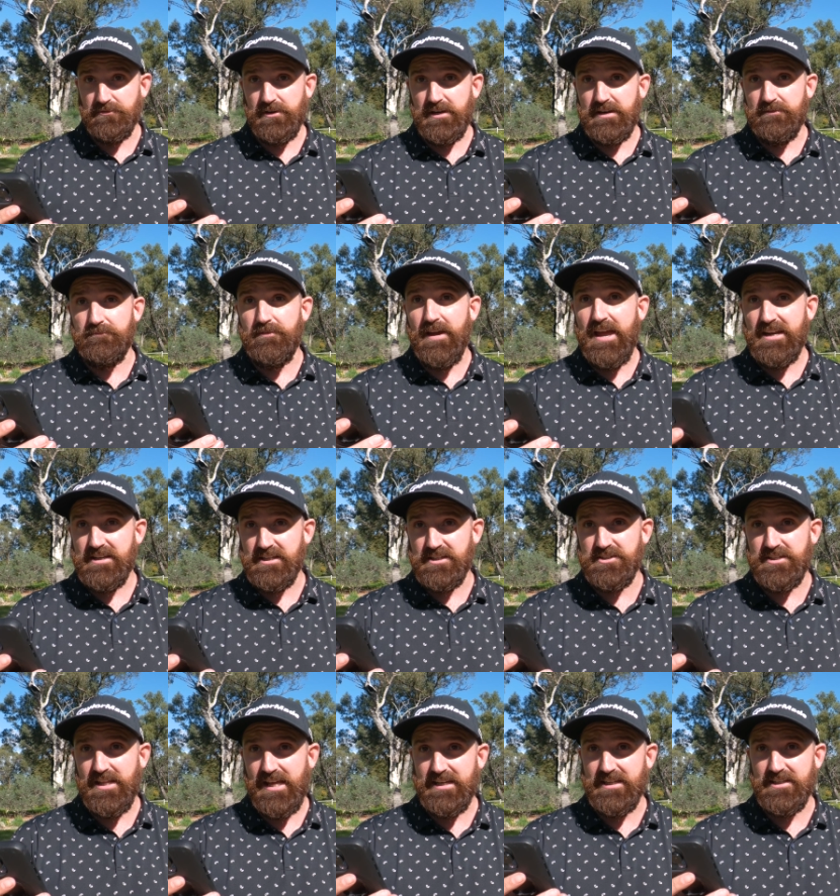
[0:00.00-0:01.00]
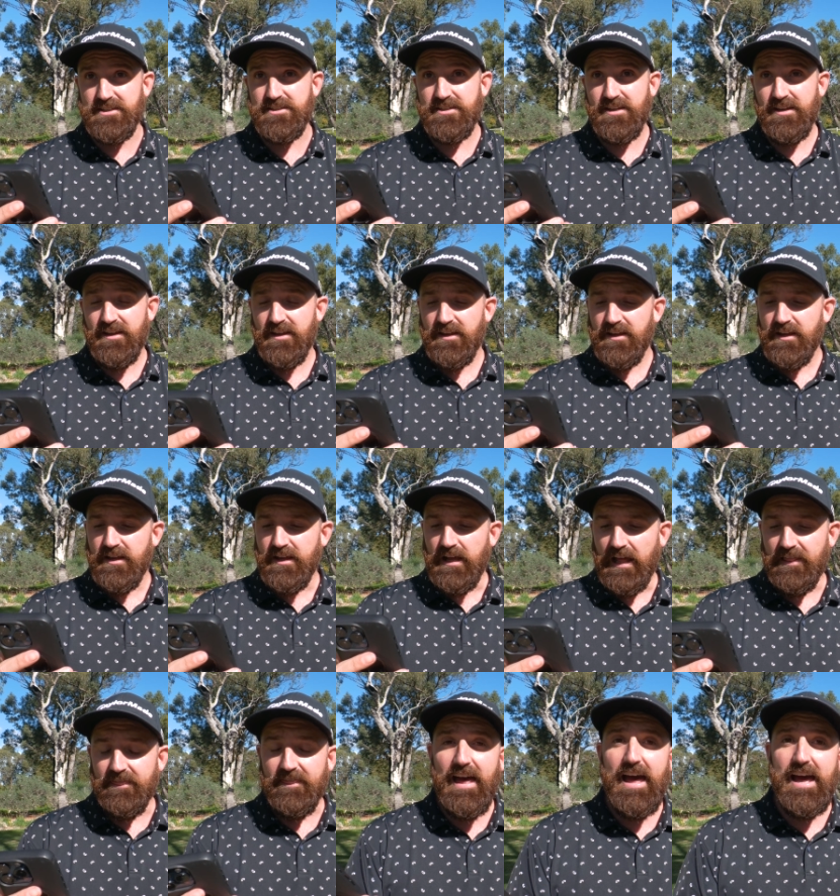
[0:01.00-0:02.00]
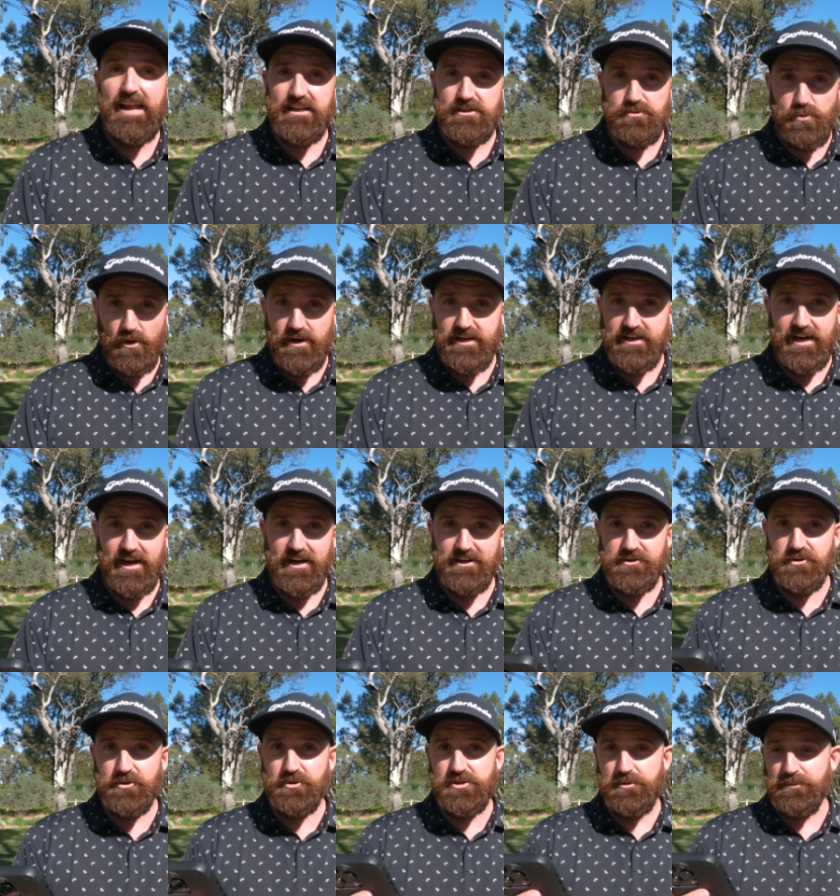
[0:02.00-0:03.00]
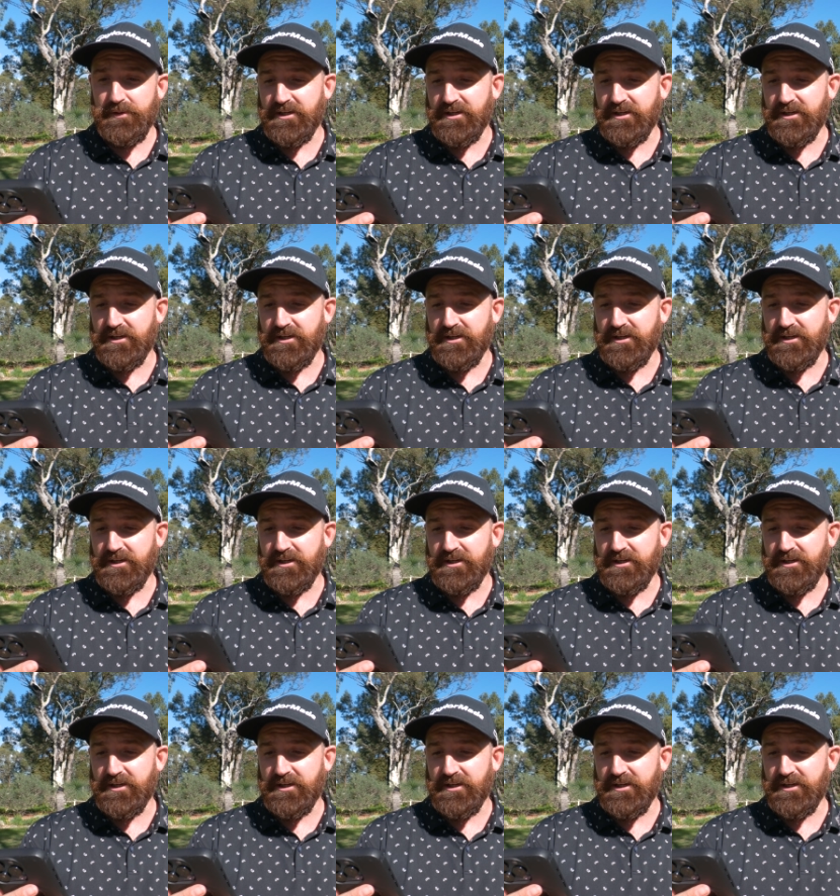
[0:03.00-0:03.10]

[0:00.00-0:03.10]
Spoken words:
of an advantage that is. And that is why you can't use it,